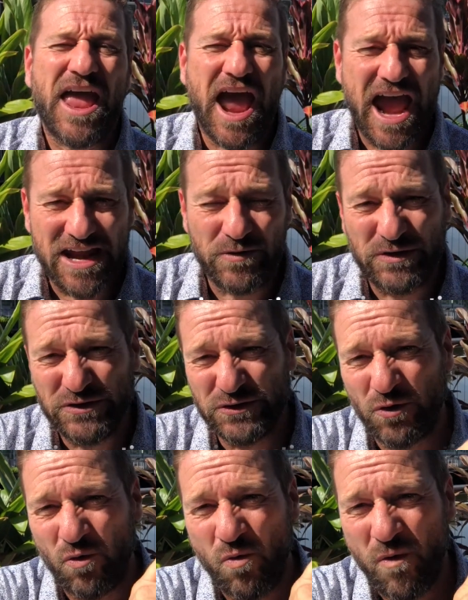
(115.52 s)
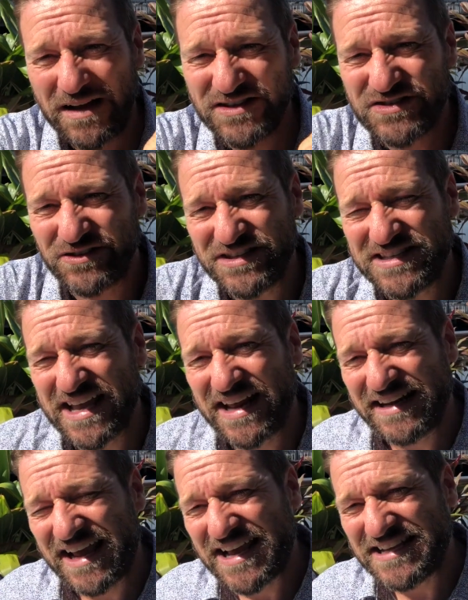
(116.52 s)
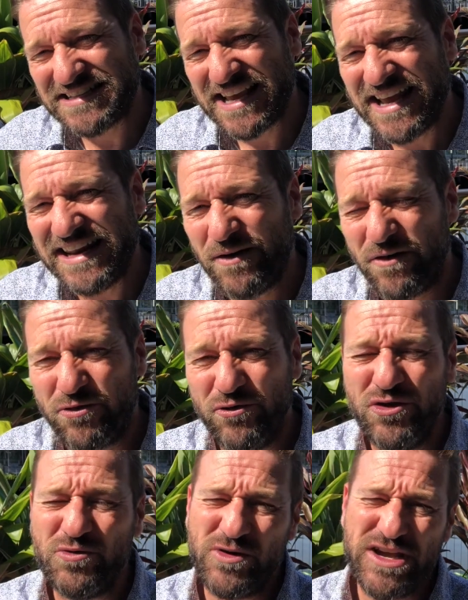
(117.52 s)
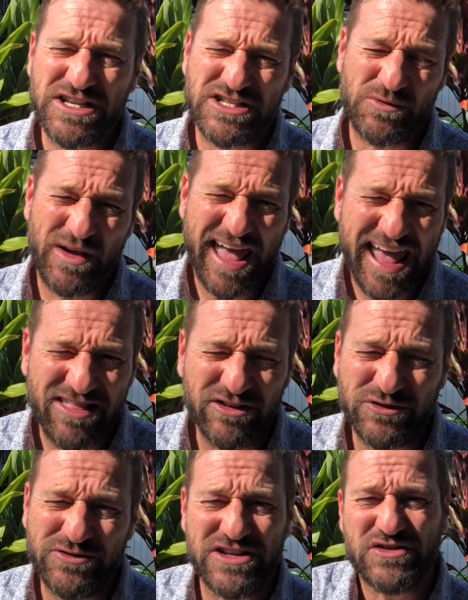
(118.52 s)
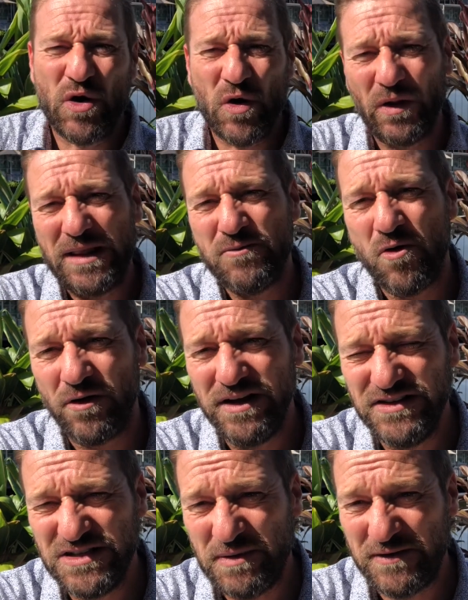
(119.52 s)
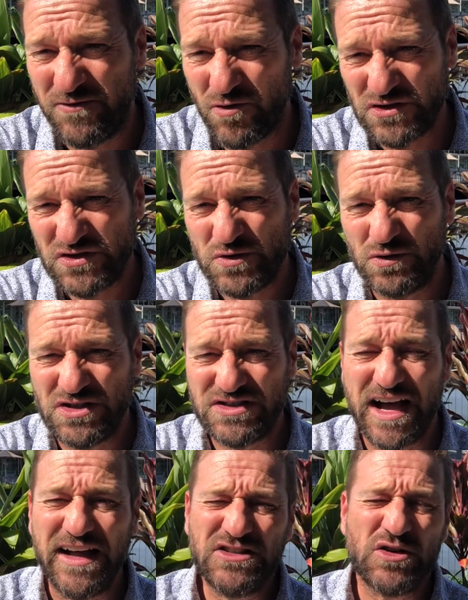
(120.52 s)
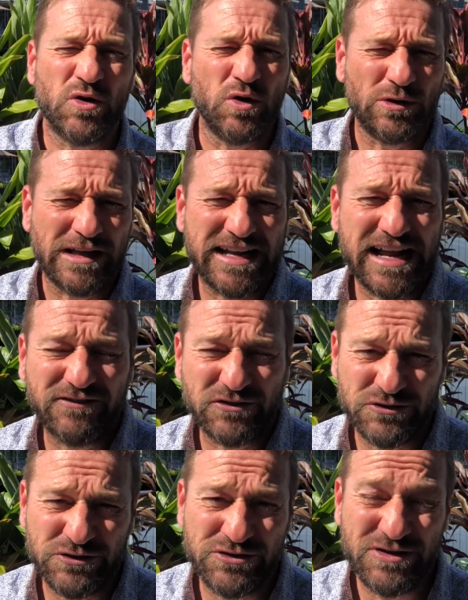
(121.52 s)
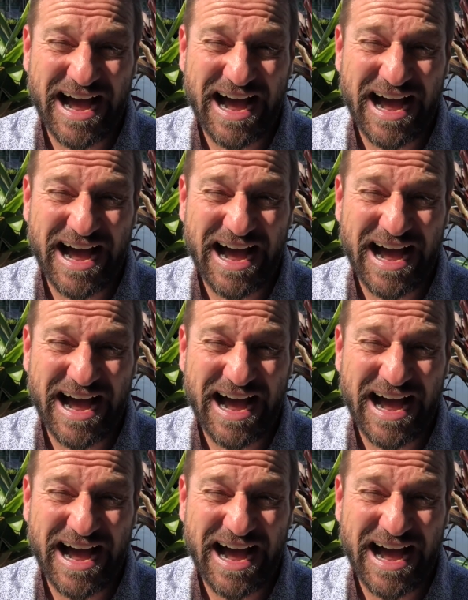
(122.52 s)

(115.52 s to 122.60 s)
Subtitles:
and we do it once on Saturdays. Now through the weeks, we either do these early mornings before school starts or late afternoon